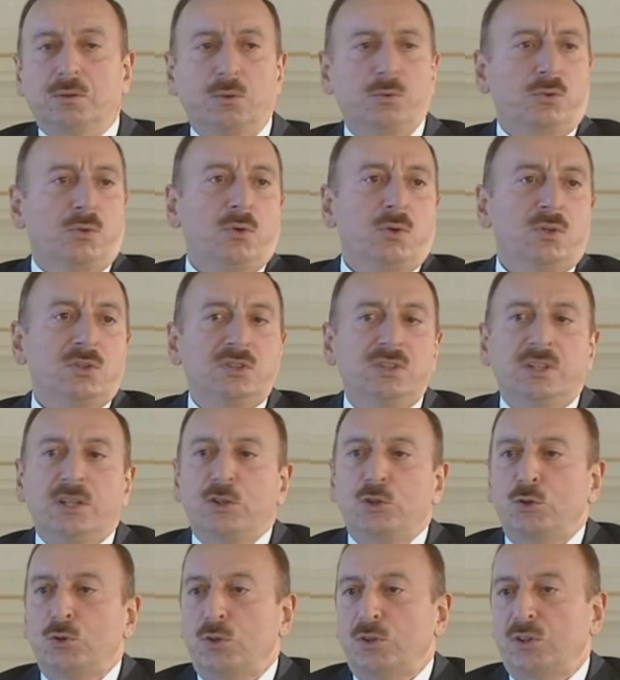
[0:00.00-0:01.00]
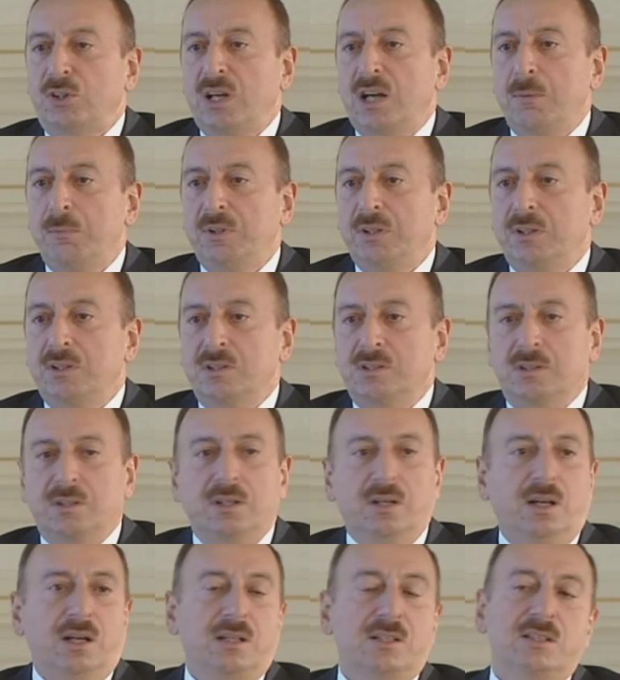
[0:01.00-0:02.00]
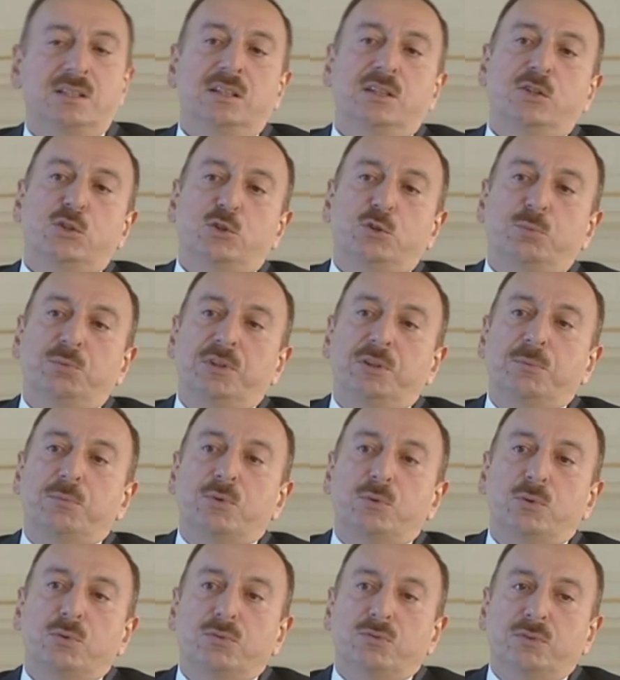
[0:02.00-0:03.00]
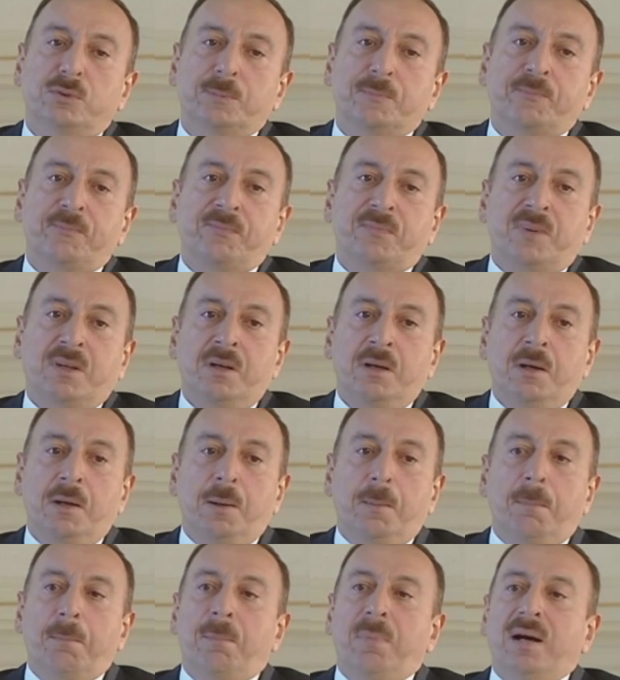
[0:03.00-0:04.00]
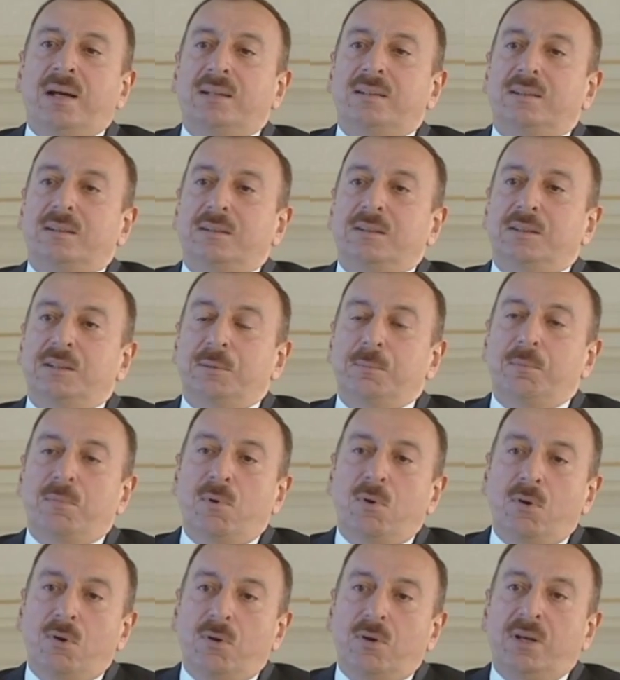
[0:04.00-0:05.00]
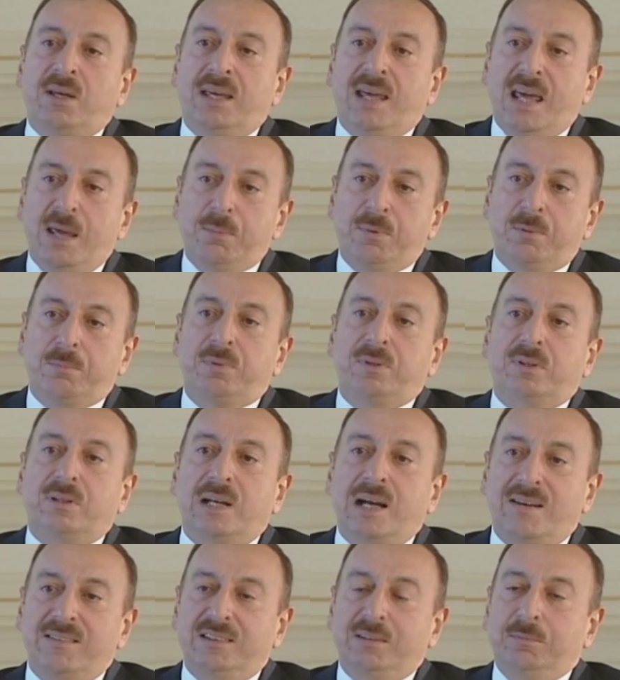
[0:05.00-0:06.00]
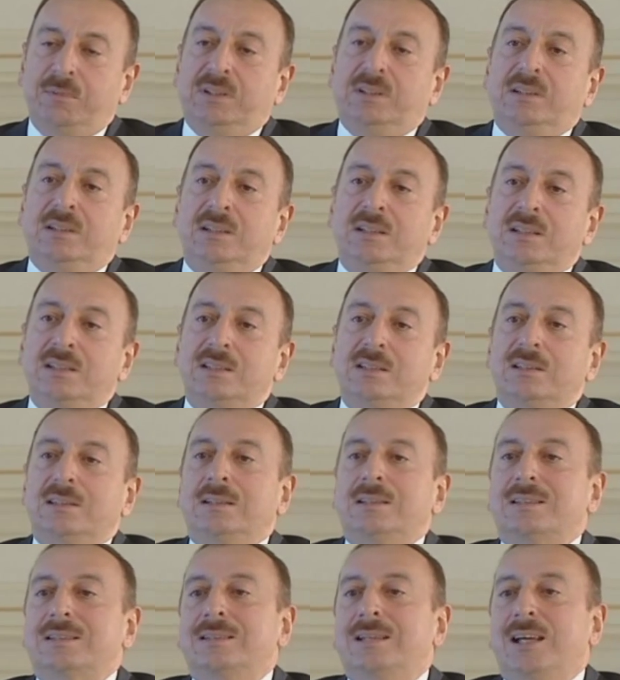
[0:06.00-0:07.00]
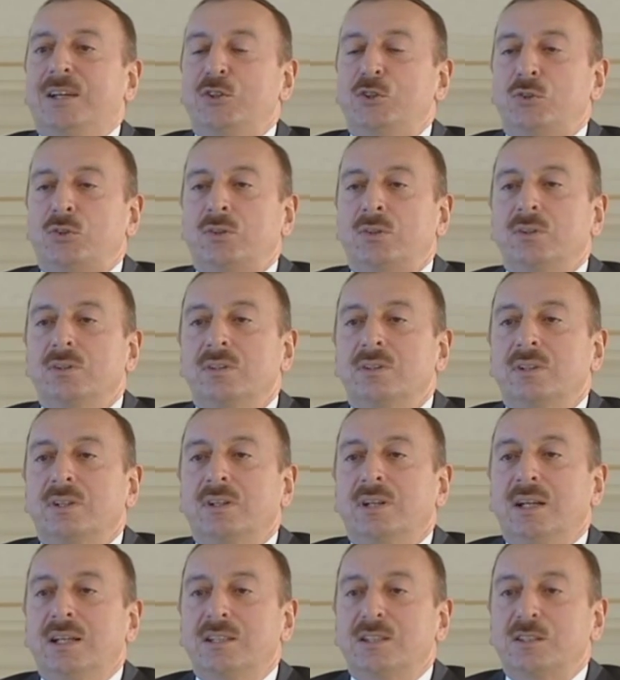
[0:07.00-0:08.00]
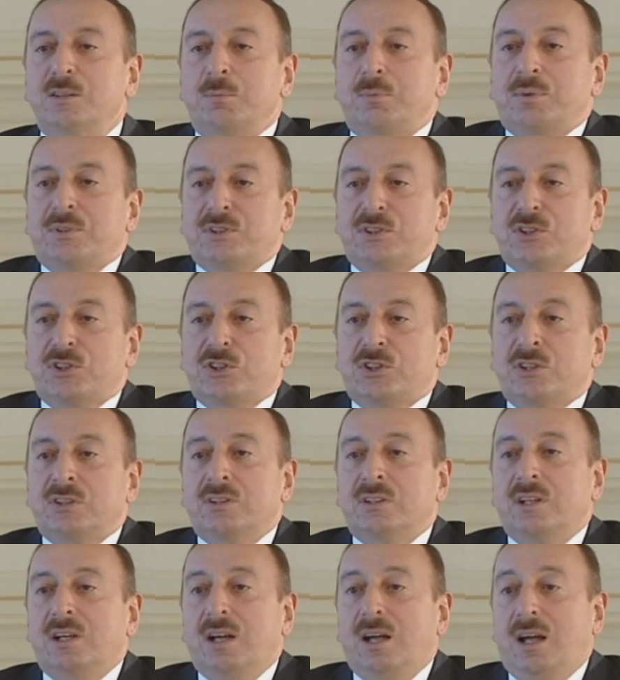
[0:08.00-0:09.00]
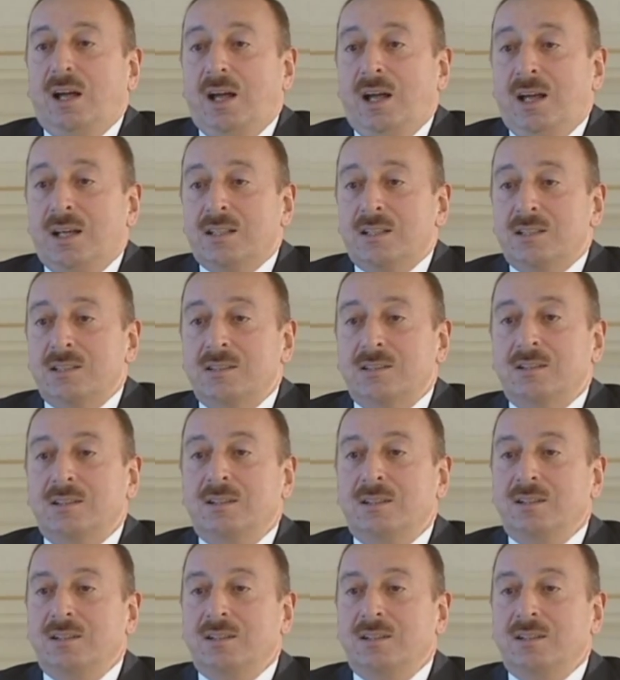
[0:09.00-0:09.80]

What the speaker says: Of course, there are shortcomings and things to be improved, but the more capable government is, it's natural, the less opposition has